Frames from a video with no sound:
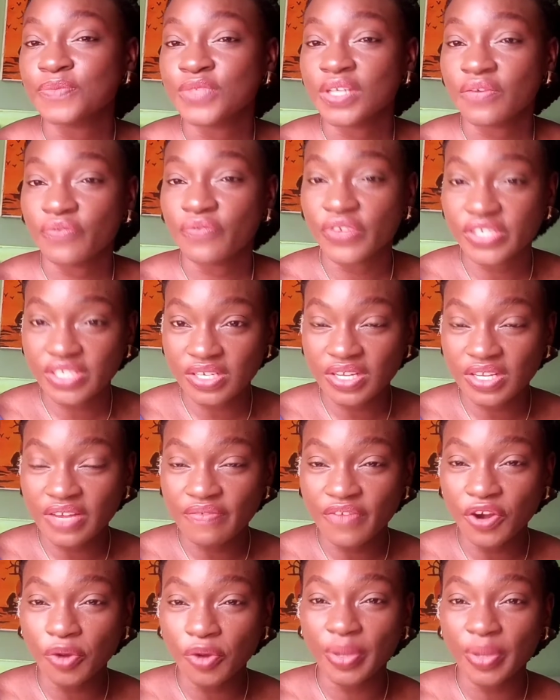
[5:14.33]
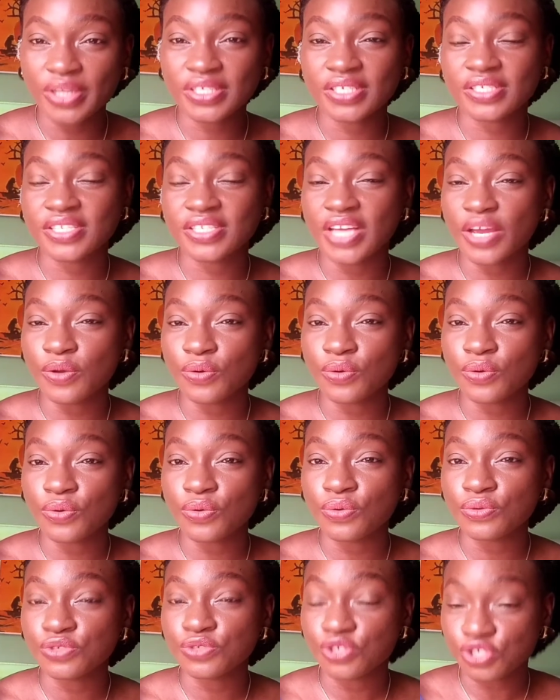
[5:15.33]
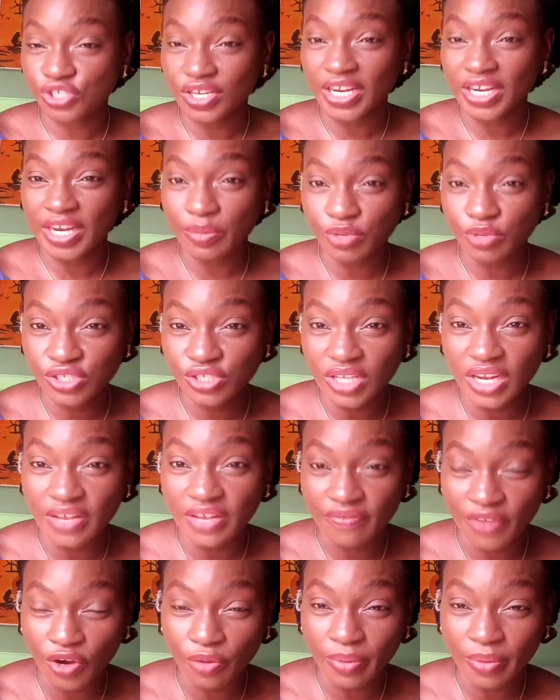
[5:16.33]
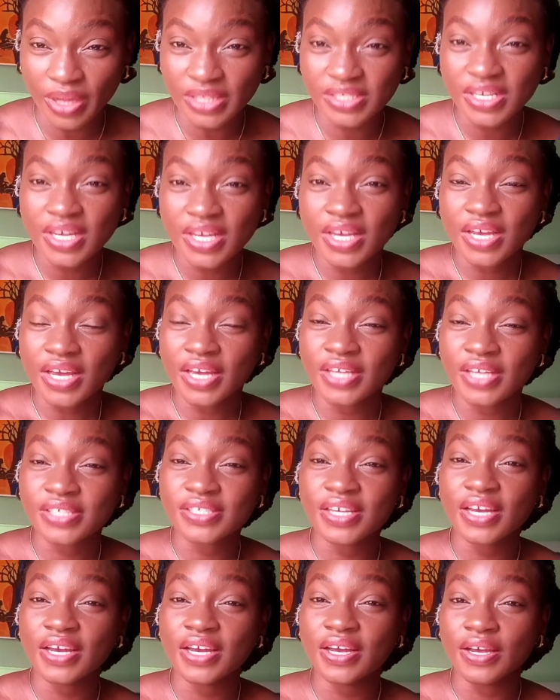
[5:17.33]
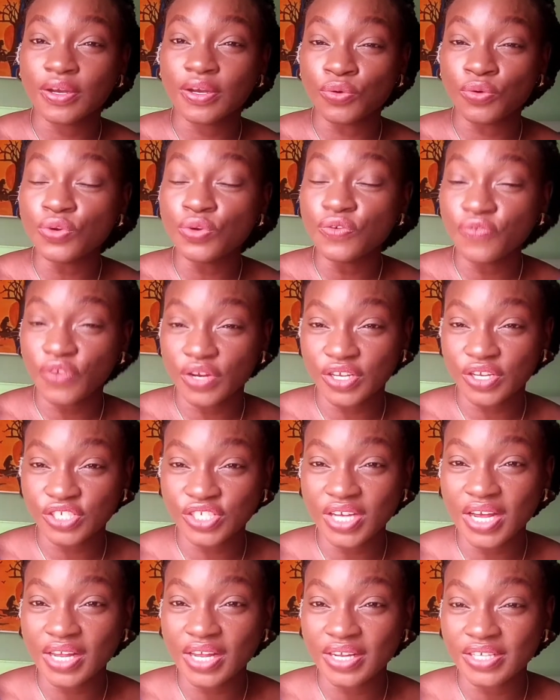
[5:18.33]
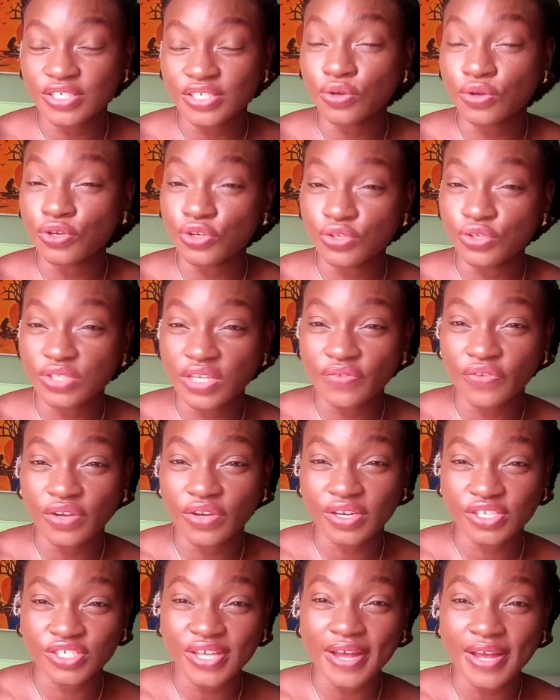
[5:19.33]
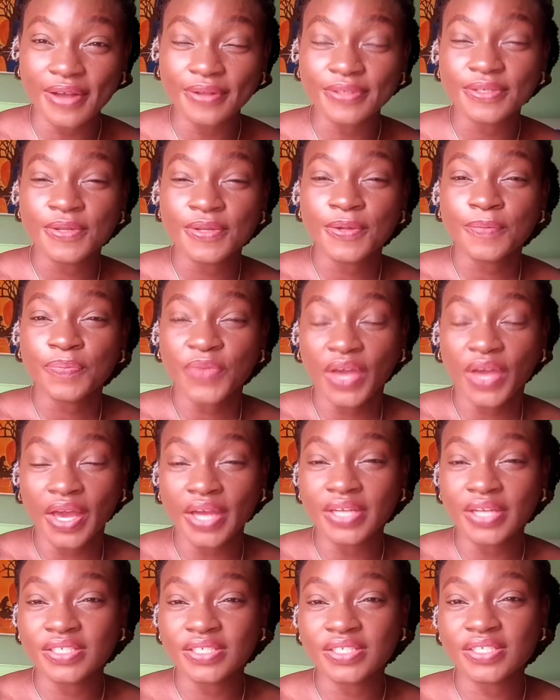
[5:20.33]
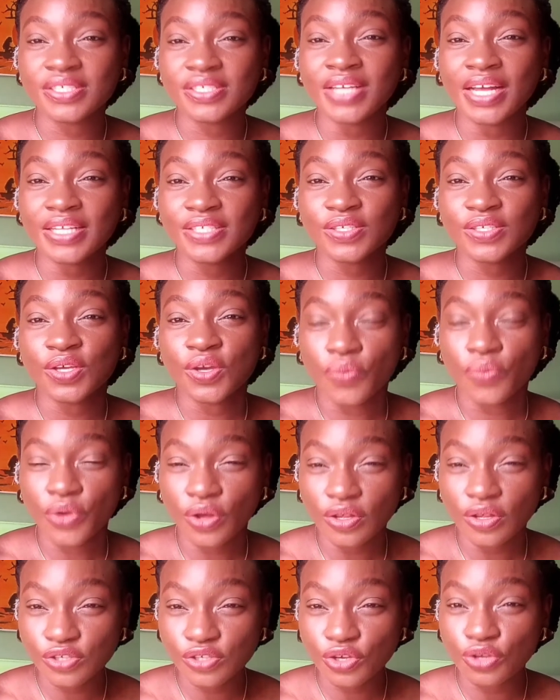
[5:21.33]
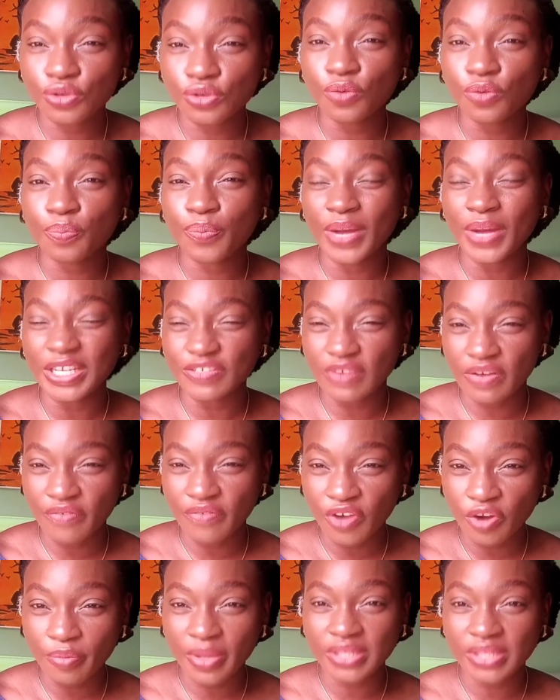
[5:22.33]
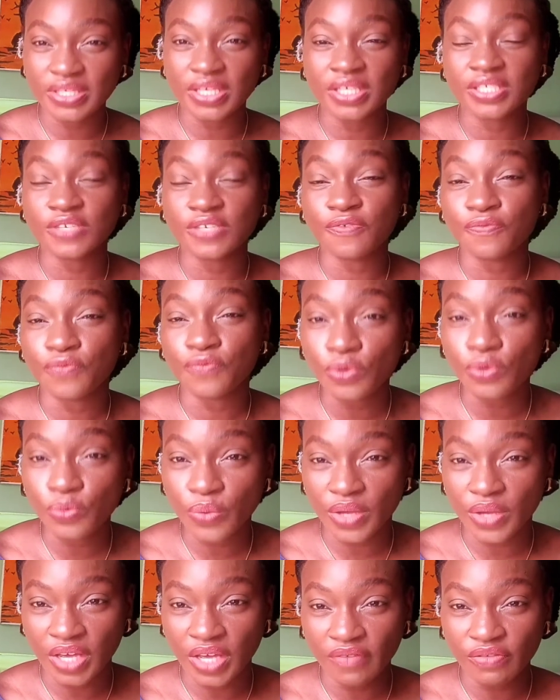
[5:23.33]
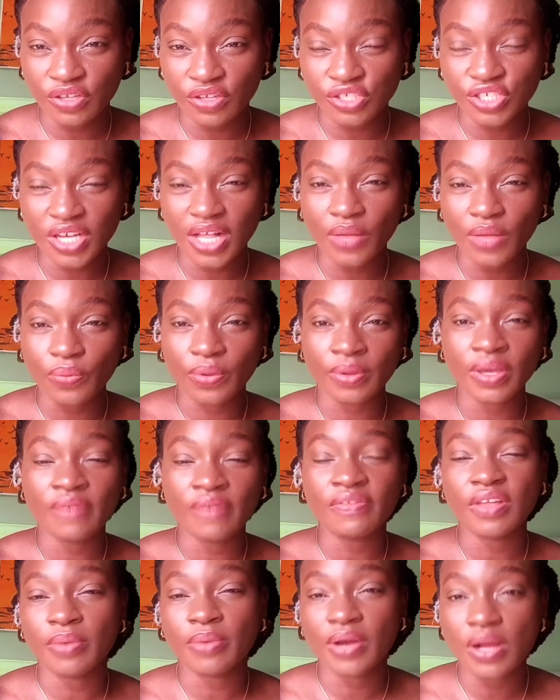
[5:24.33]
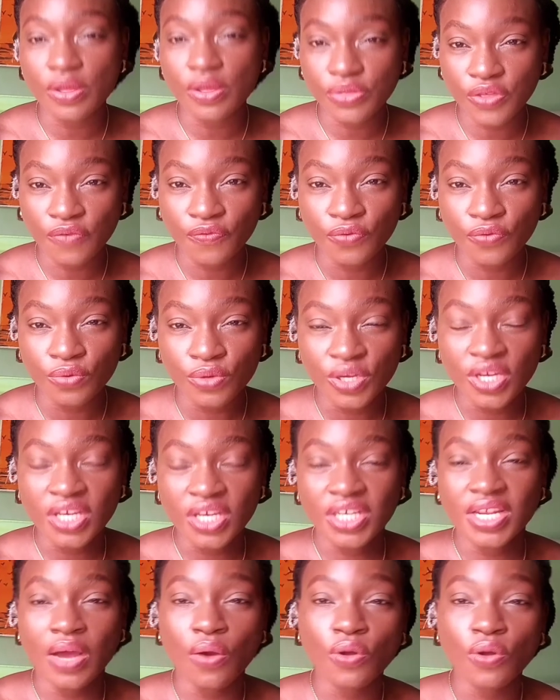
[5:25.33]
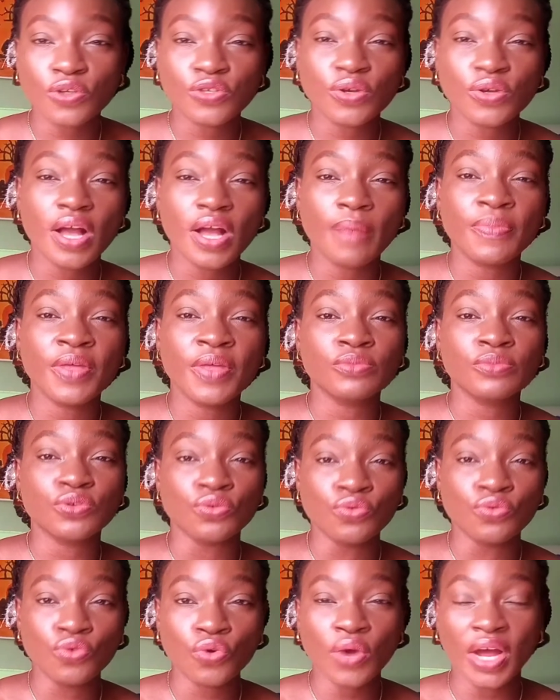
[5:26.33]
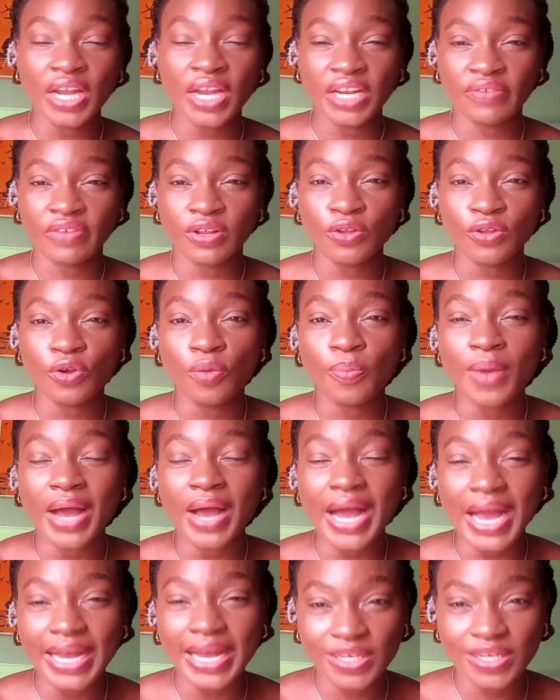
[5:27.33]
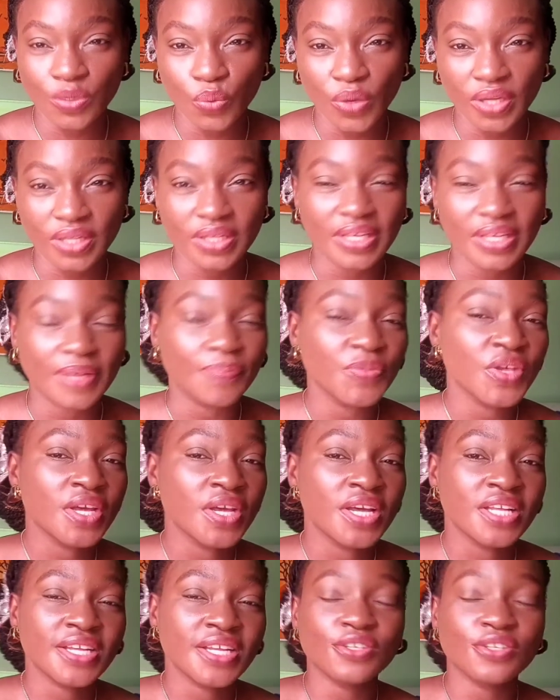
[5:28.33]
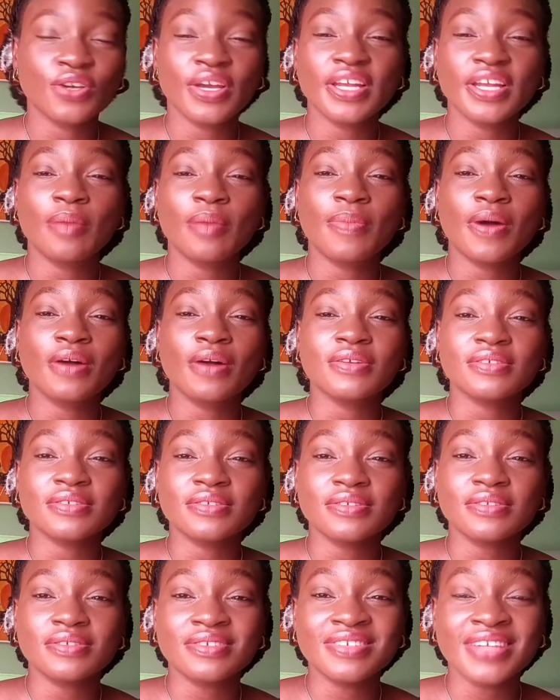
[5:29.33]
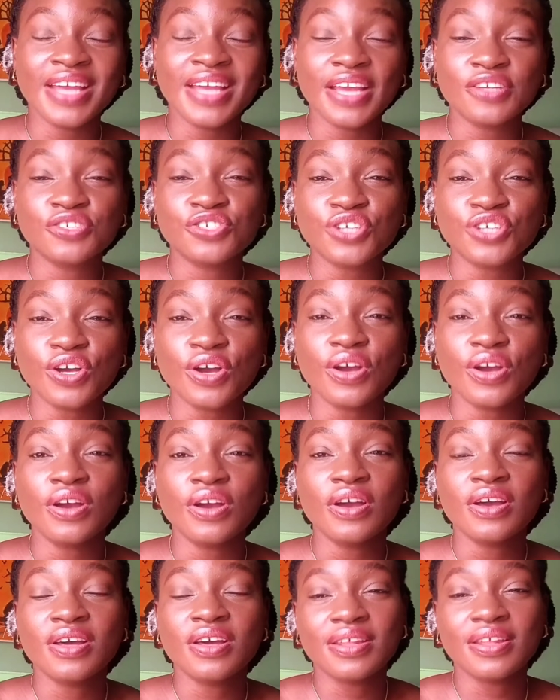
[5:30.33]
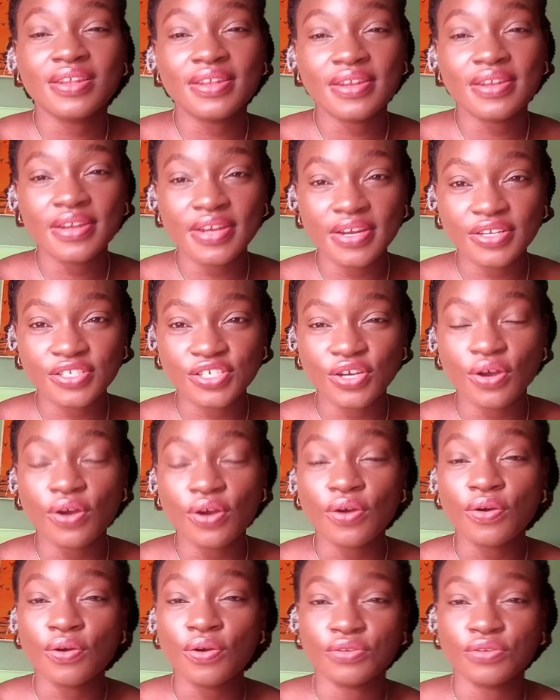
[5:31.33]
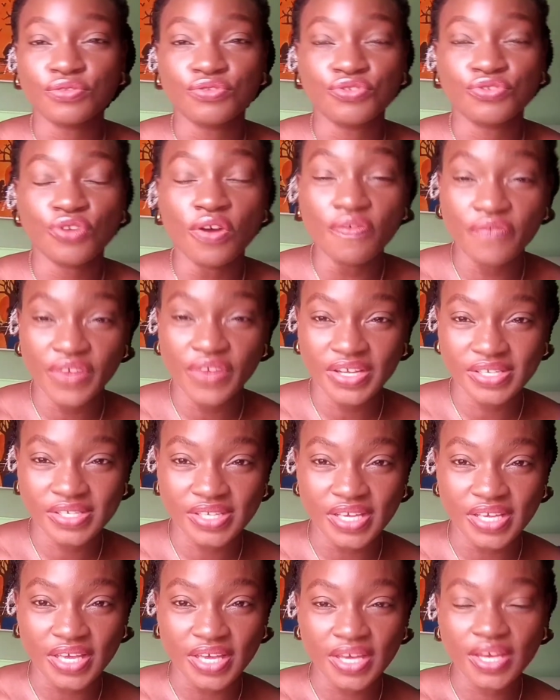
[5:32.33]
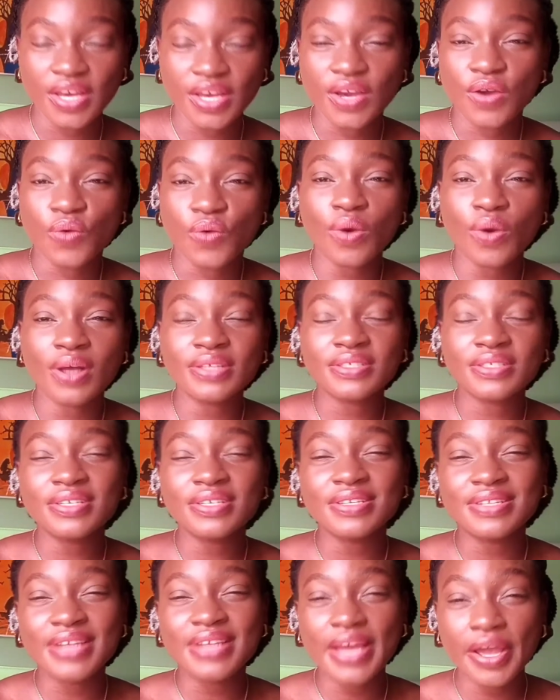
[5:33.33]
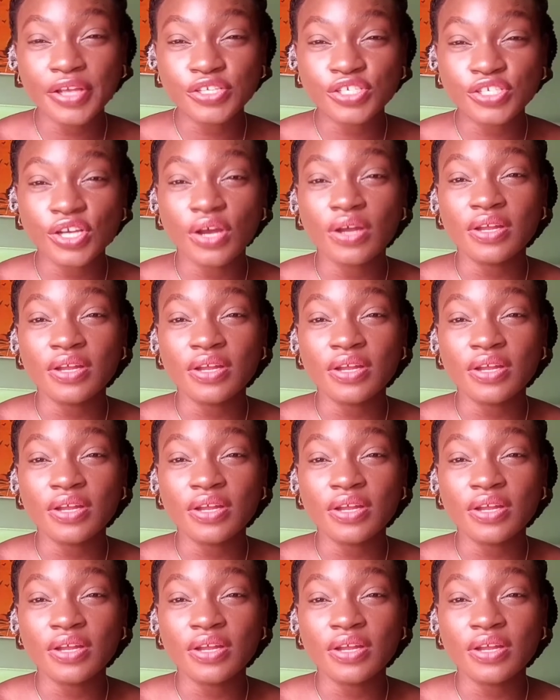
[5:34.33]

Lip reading: physical environment and psychosocial and emotional environment, it's good for the child, it's conducive for the child, And that we also, part of our environment is the food we give the child. We give them healthy food that also help them to grow and develop adequately. Now, talking about nature nurture controversy. What's the nature?